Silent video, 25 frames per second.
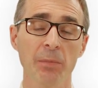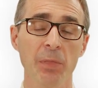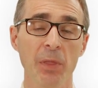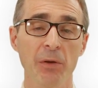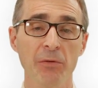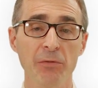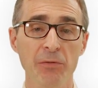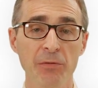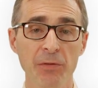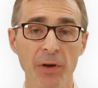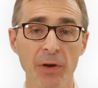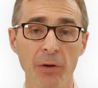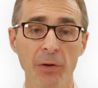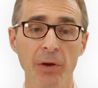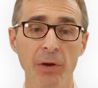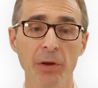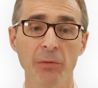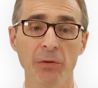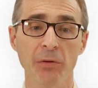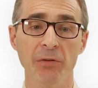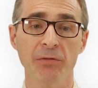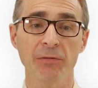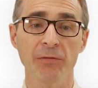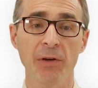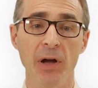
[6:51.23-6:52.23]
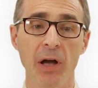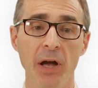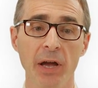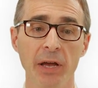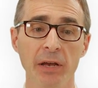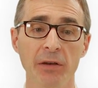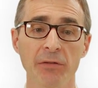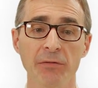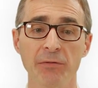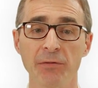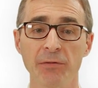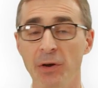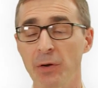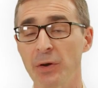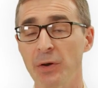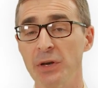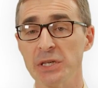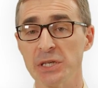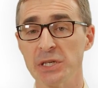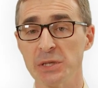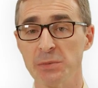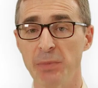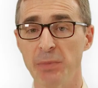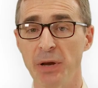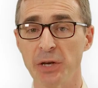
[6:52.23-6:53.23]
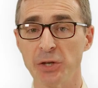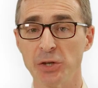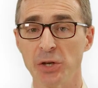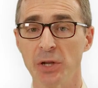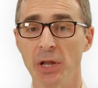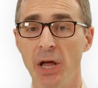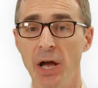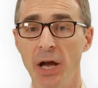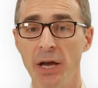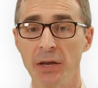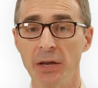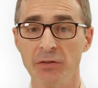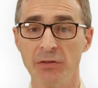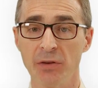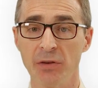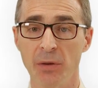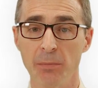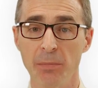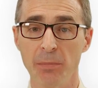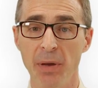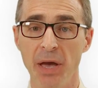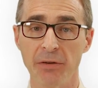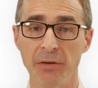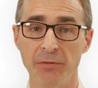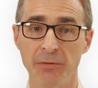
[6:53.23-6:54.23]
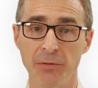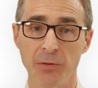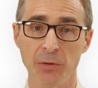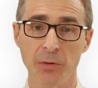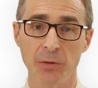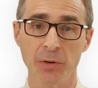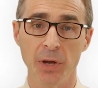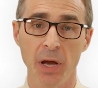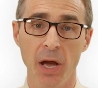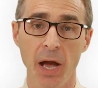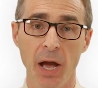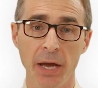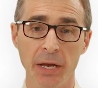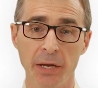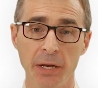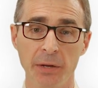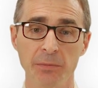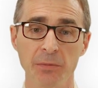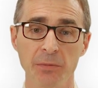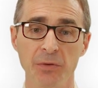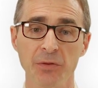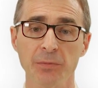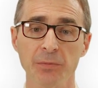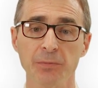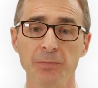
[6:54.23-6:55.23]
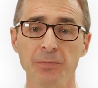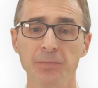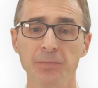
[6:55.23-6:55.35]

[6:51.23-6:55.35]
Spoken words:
very refined, very specialized pet food items.